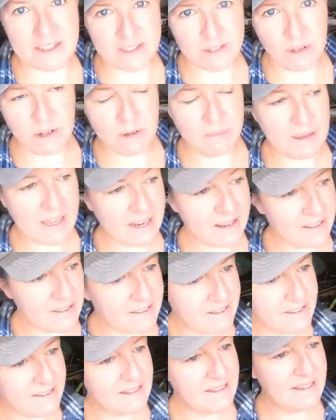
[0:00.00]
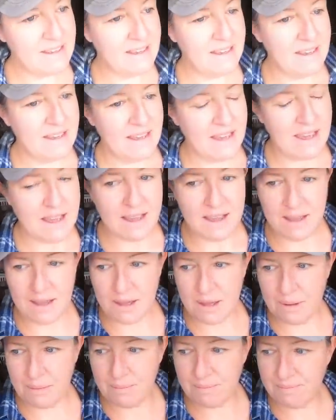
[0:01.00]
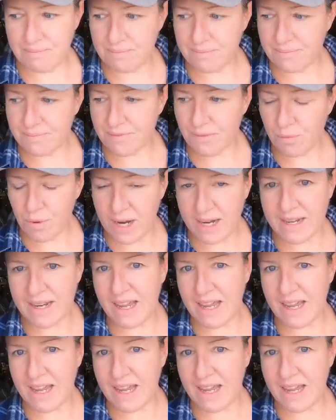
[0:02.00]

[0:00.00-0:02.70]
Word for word: of the solar panels. Right